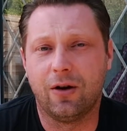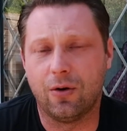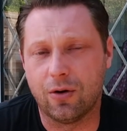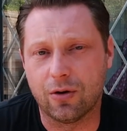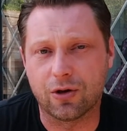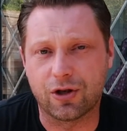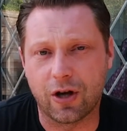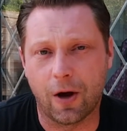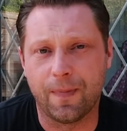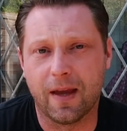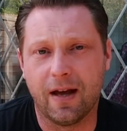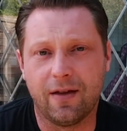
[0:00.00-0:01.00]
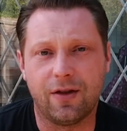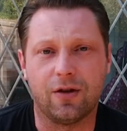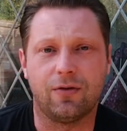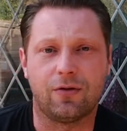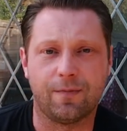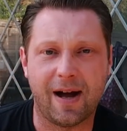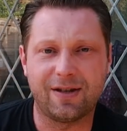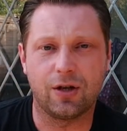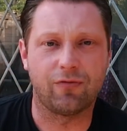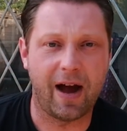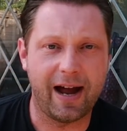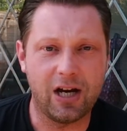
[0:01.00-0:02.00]
Also, the dramatic
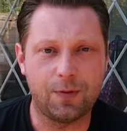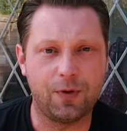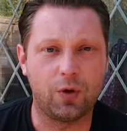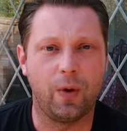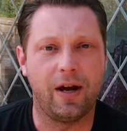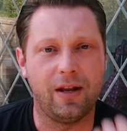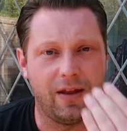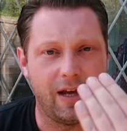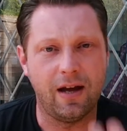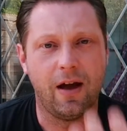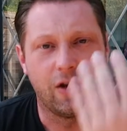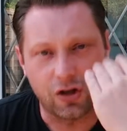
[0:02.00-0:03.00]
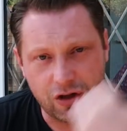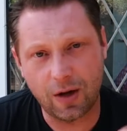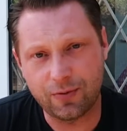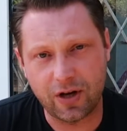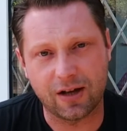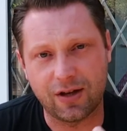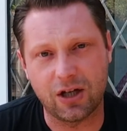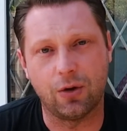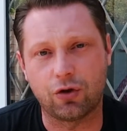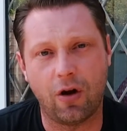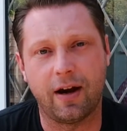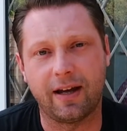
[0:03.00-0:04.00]
range between the subject that you're
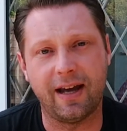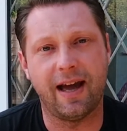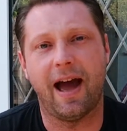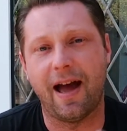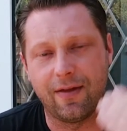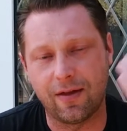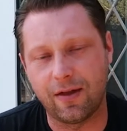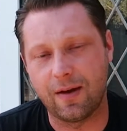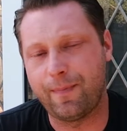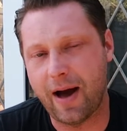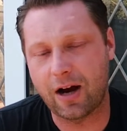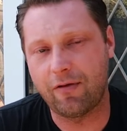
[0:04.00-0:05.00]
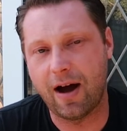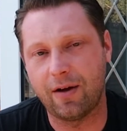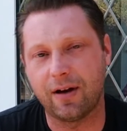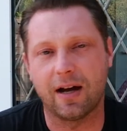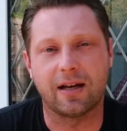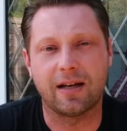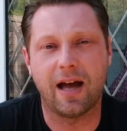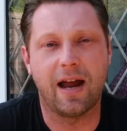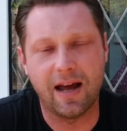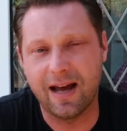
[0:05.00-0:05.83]
trying to get and the background, again,